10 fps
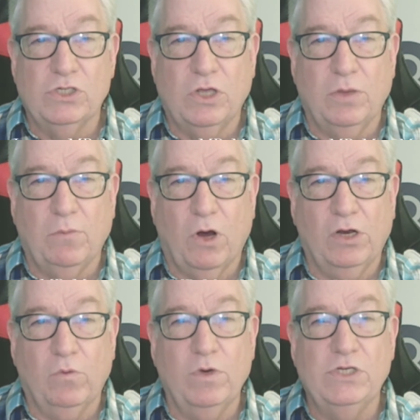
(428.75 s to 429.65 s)
other
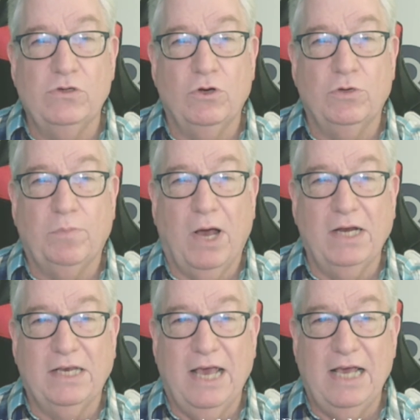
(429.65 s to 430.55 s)
market research
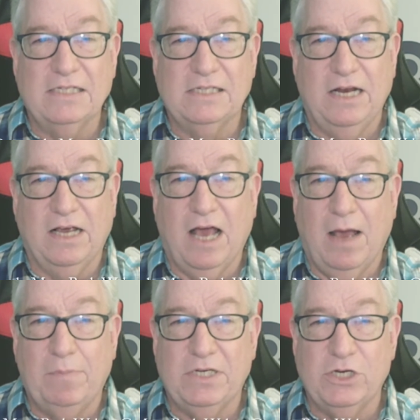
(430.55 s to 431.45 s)
podcasts in a
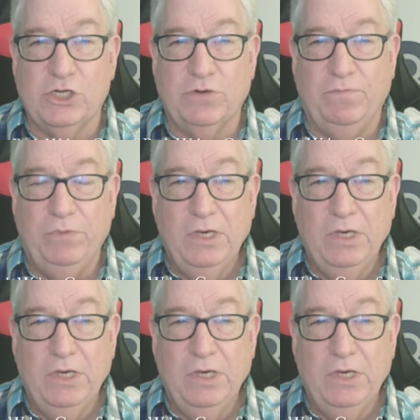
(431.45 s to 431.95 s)
competition.